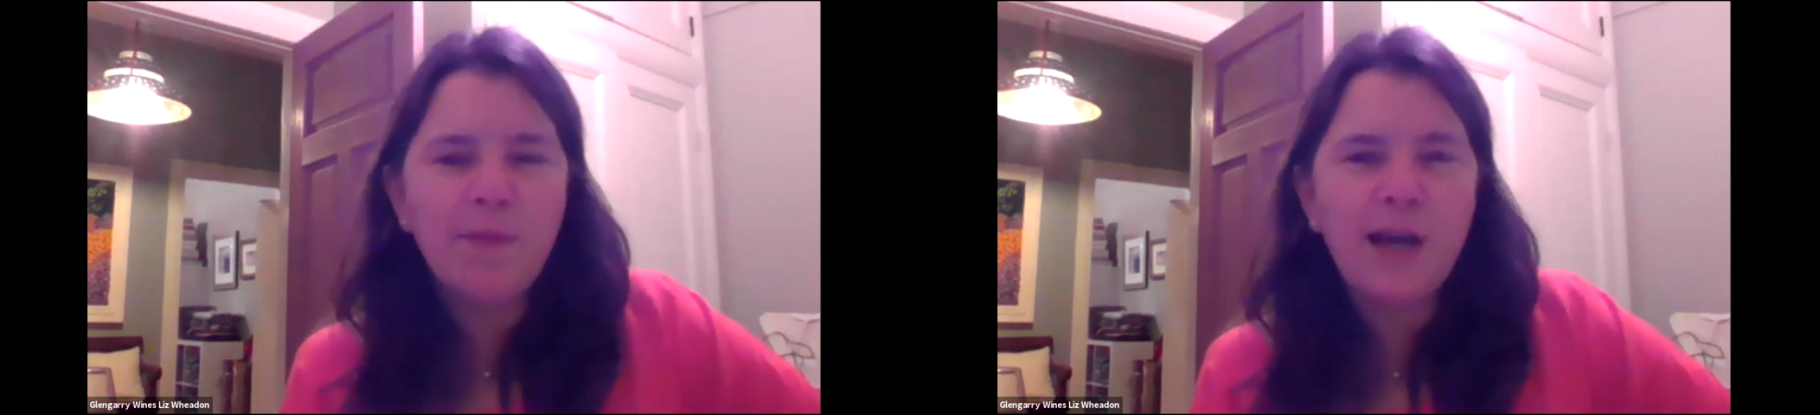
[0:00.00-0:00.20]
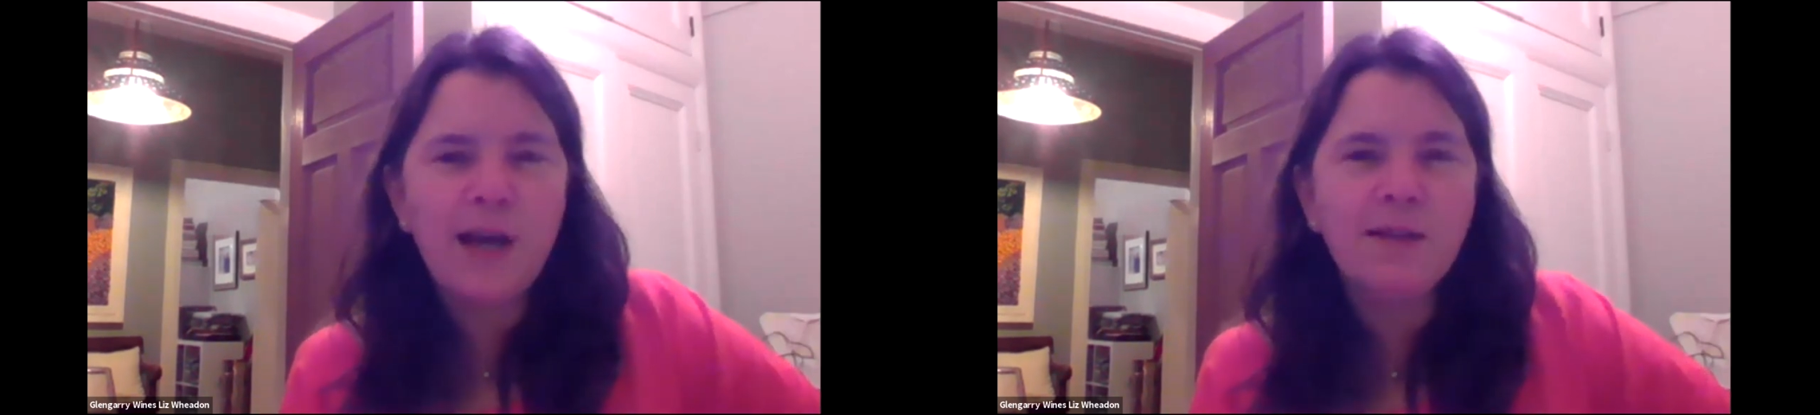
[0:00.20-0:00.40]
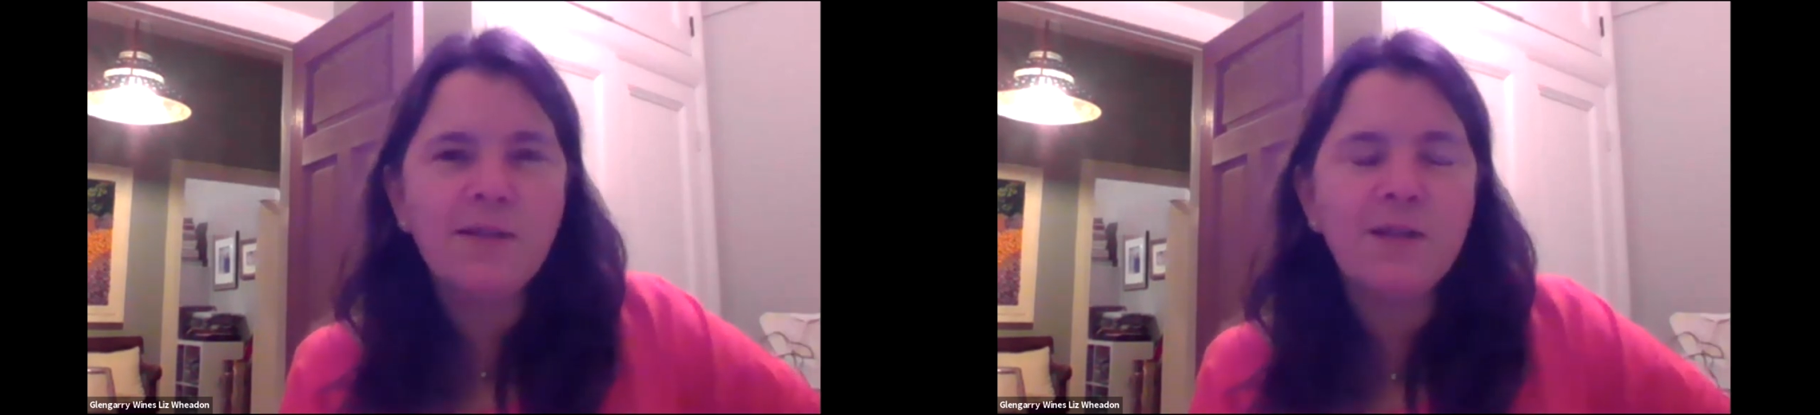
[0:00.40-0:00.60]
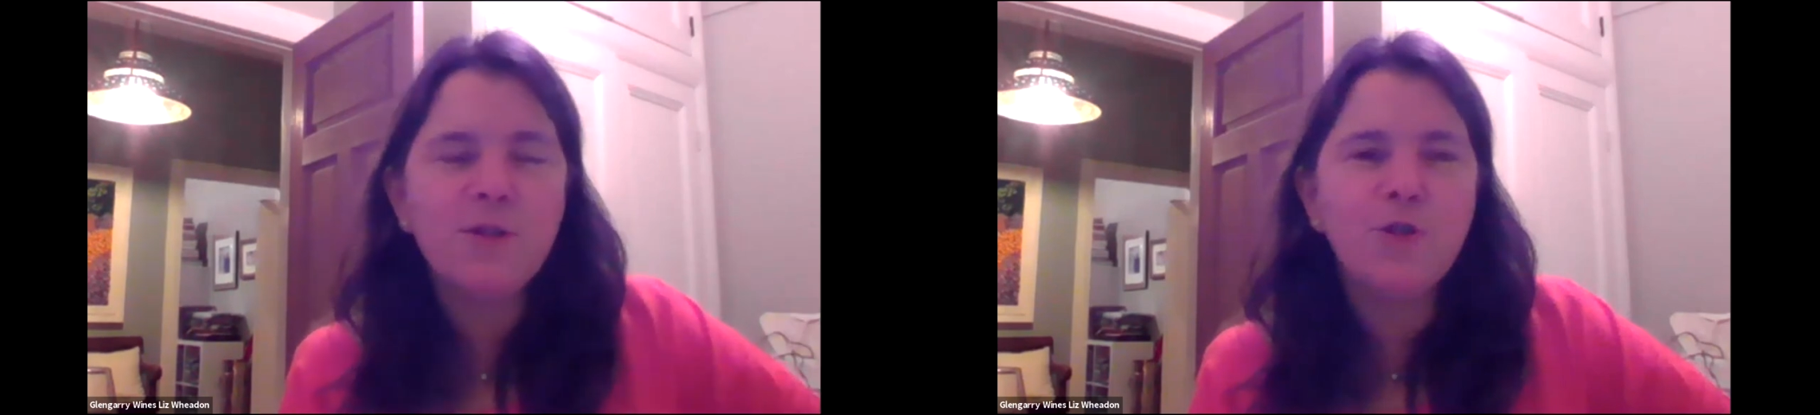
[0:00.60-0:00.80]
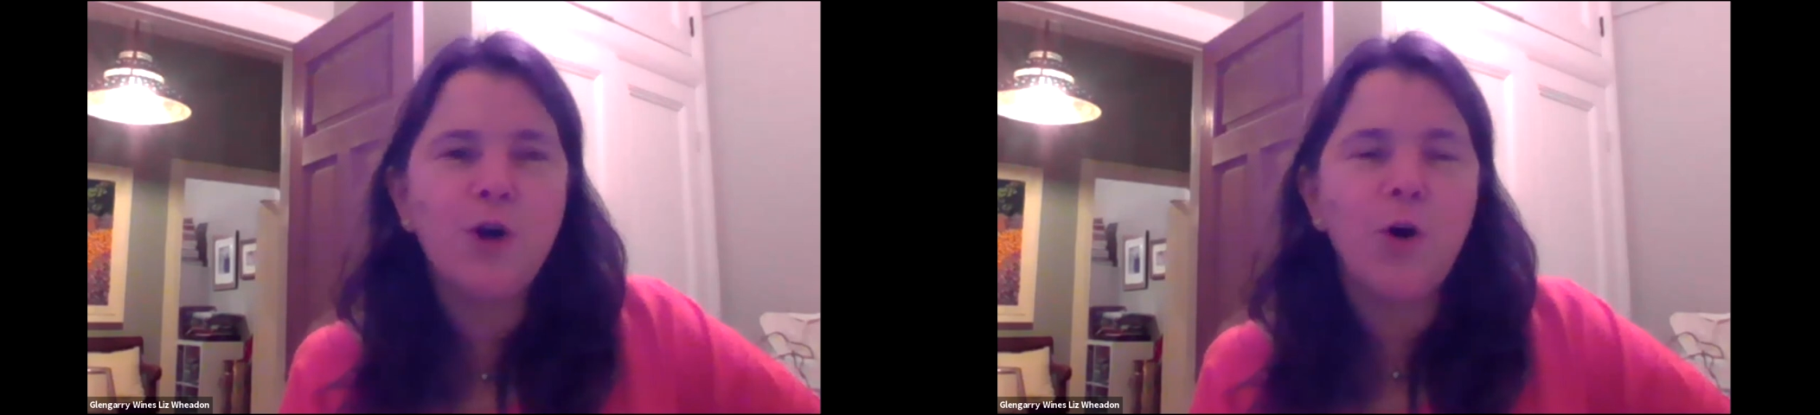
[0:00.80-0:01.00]
The answer
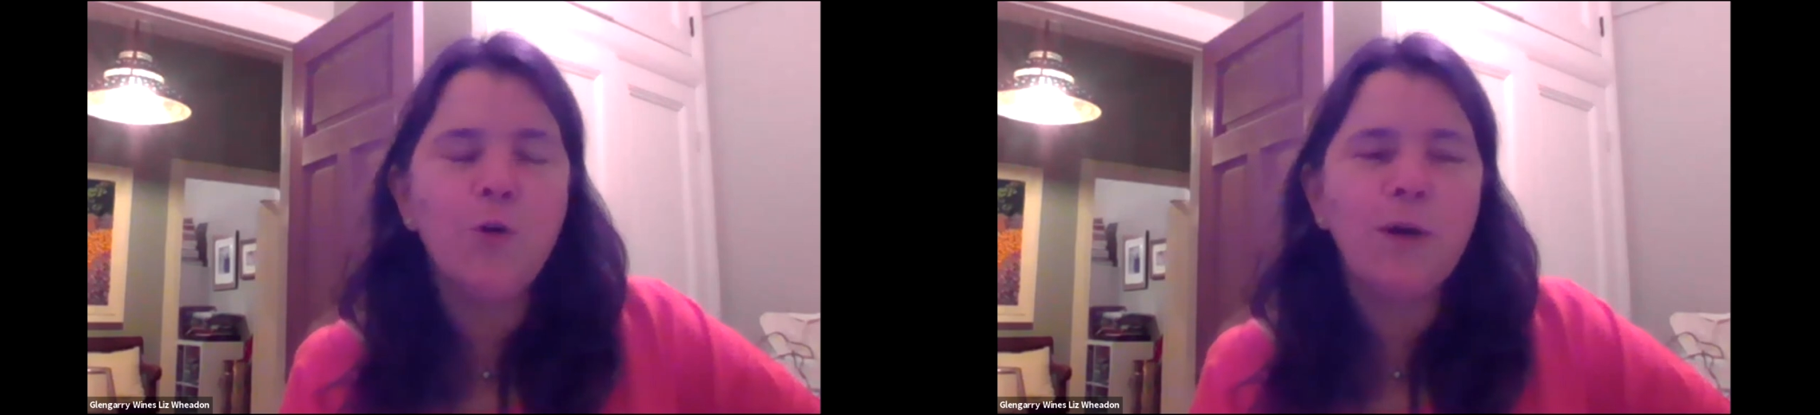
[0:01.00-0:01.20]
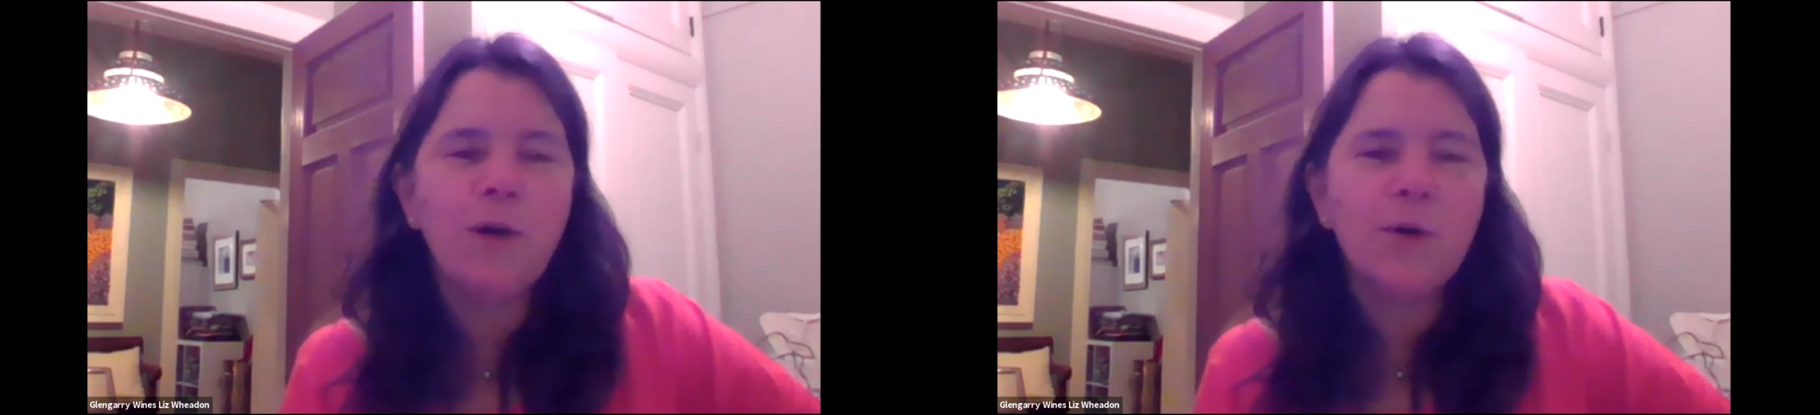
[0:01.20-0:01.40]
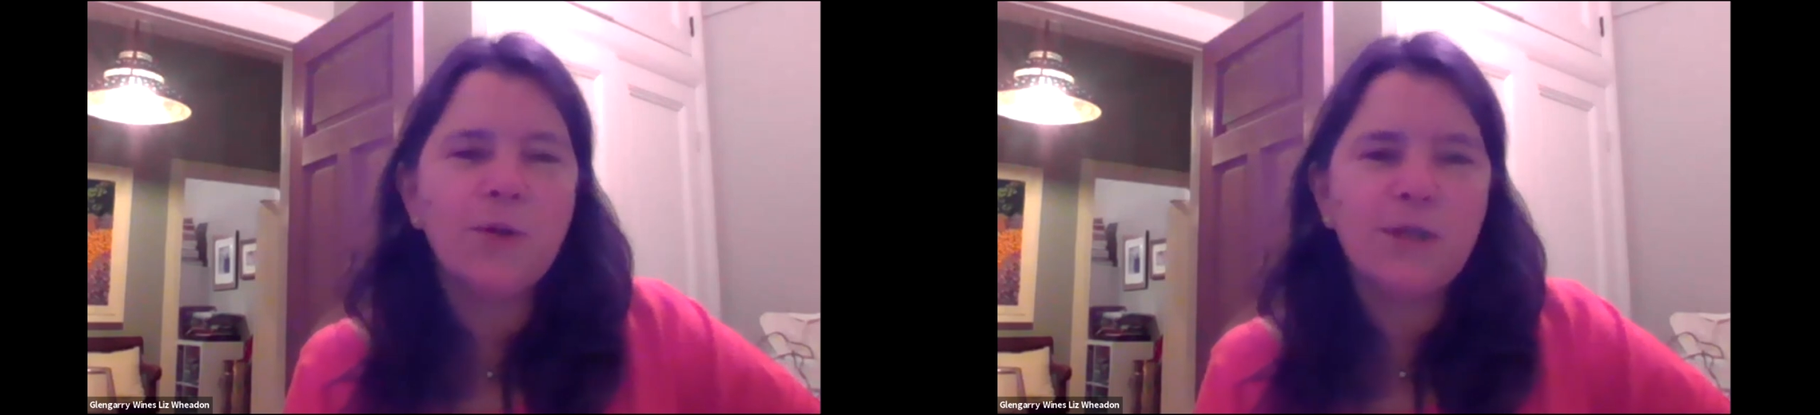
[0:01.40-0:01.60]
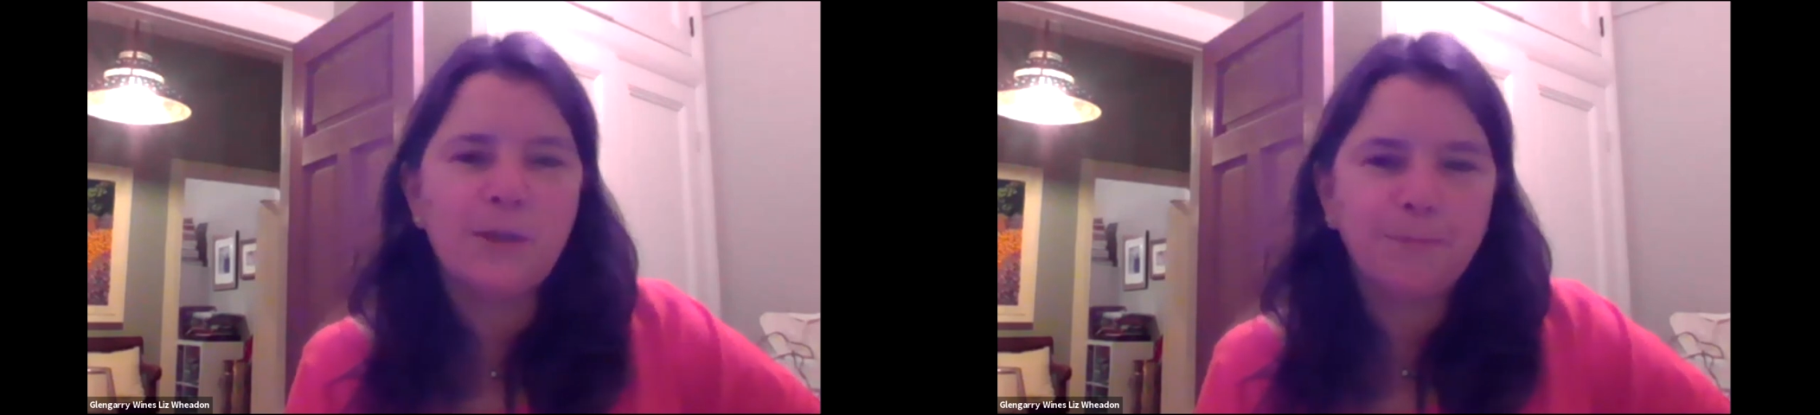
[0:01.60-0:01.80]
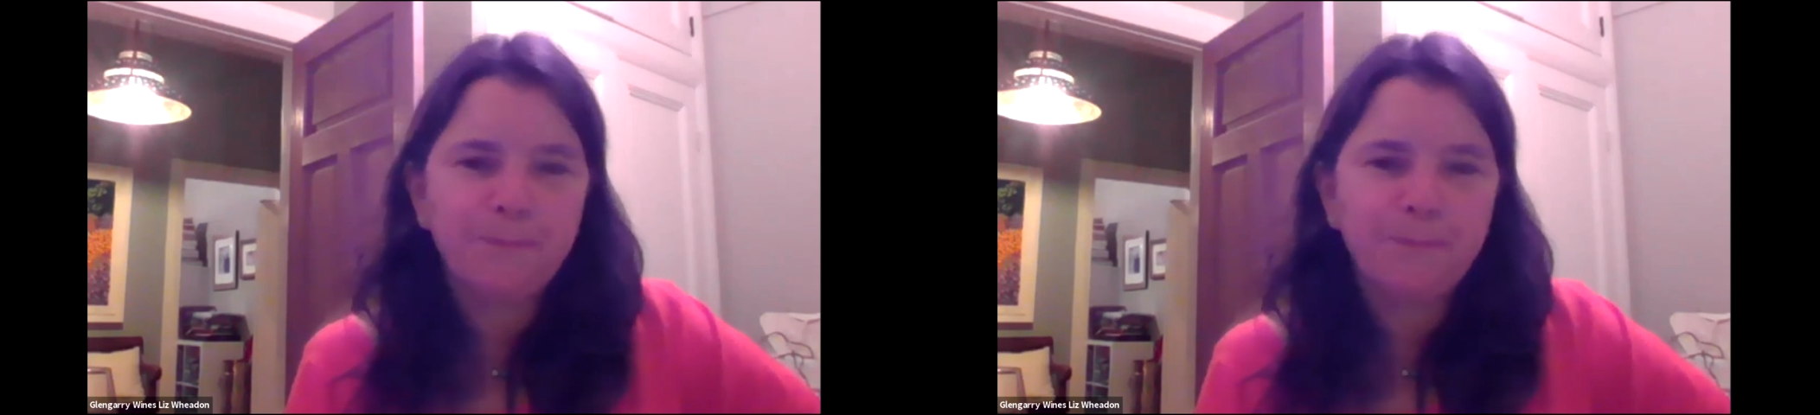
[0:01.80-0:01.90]
is no, because